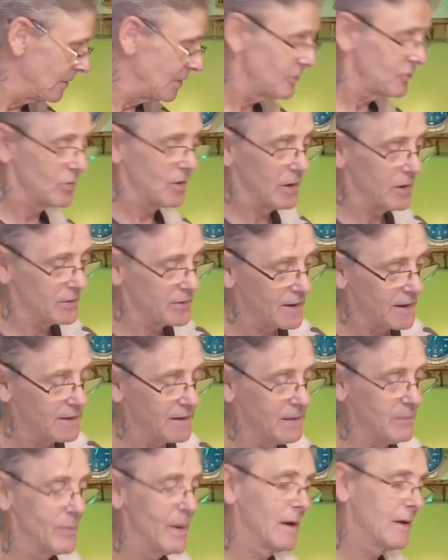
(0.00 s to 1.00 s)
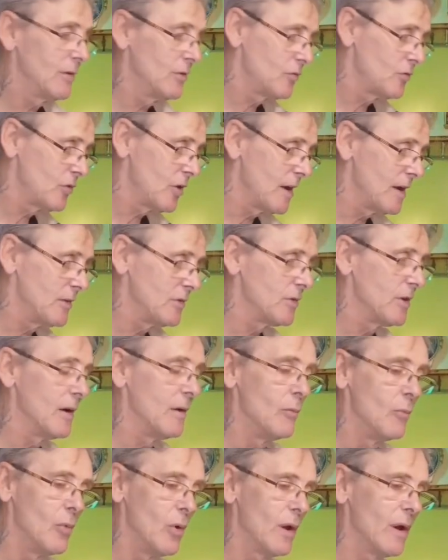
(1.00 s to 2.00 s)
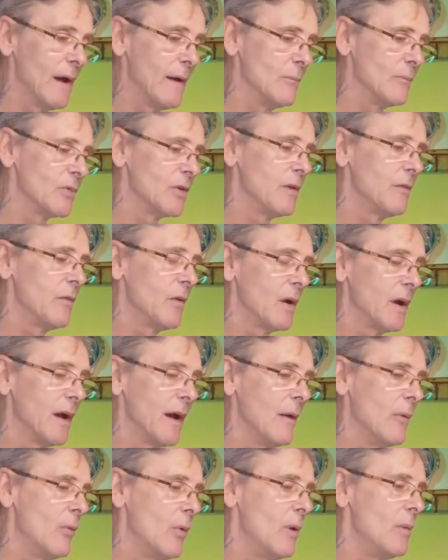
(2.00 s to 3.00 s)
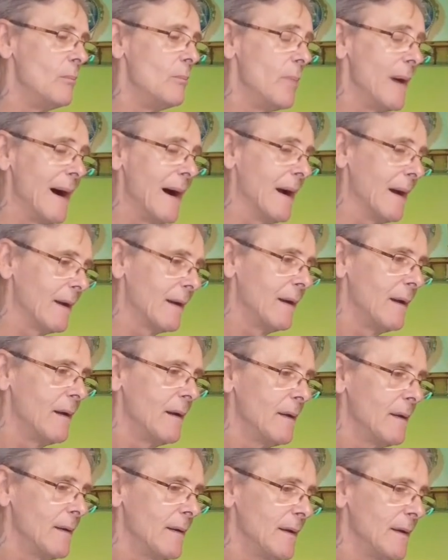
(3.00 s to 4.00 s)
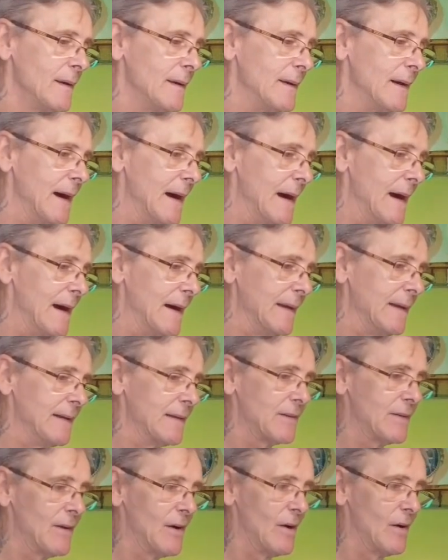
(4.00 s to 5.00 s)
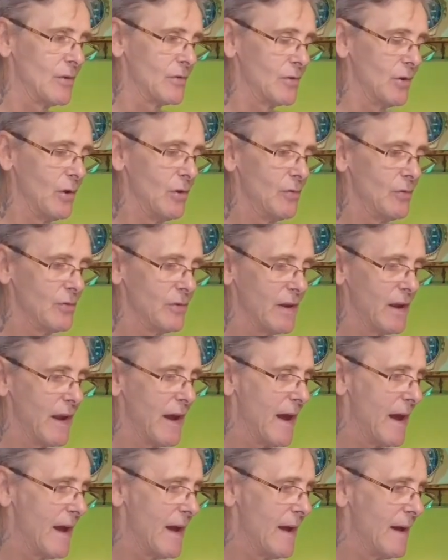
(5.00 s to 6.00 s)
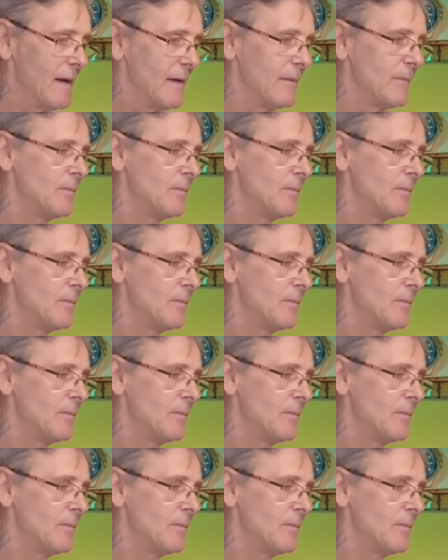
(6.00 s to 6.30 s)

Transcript: Shall I take it back and change it? And what happens if I get one back and it starts losing air?